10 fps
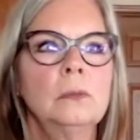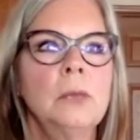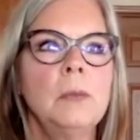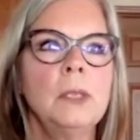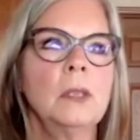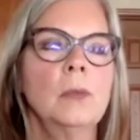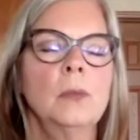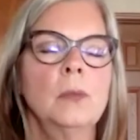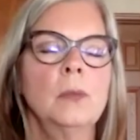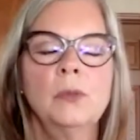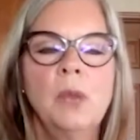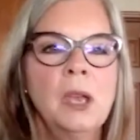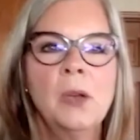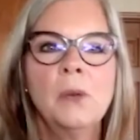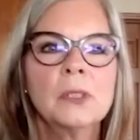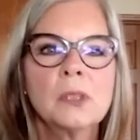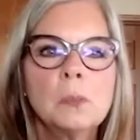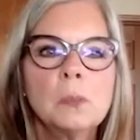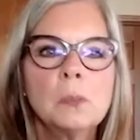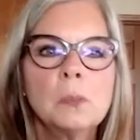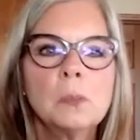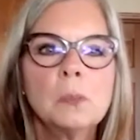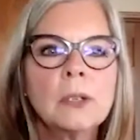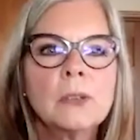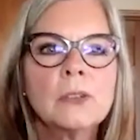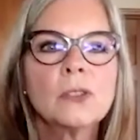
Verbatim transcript: Maybe someone was a plumber.